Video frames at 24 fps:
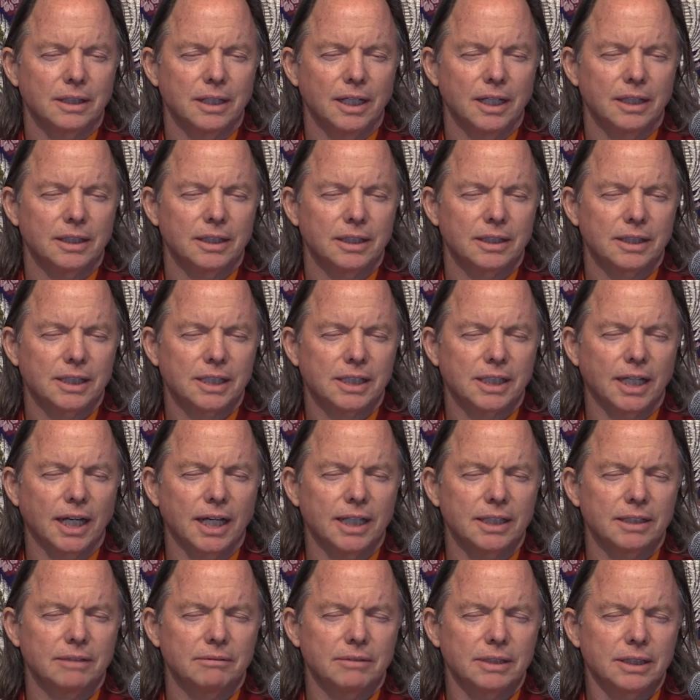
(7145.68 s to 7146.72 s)
And the
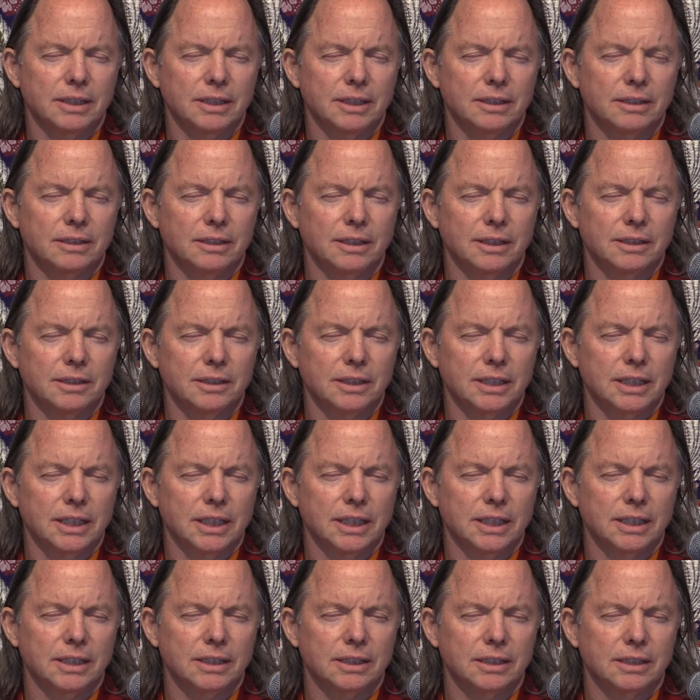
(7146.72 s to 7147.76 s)
sign of it is on your
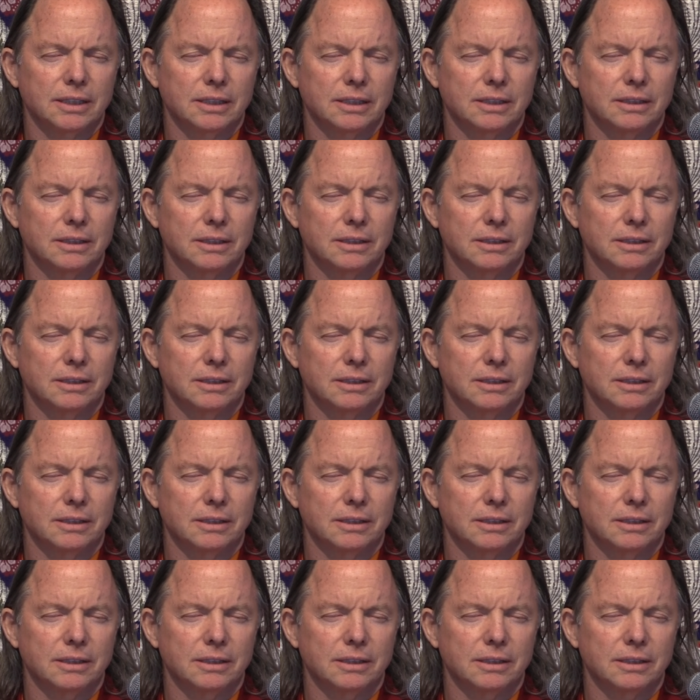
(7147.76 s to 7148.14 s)
hands.